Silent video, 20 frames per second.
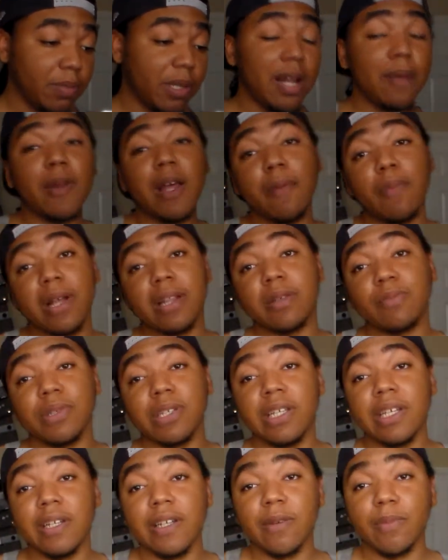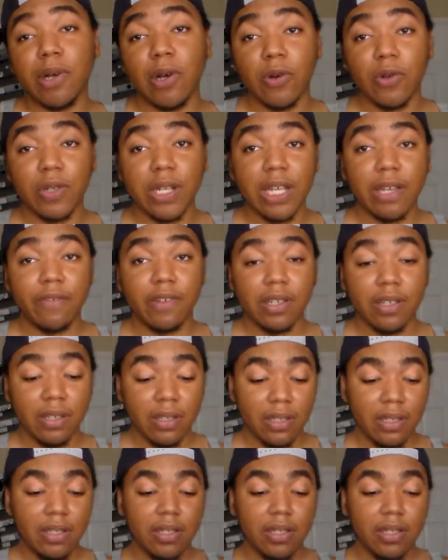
But I'm not about to be hitting up Old Navy.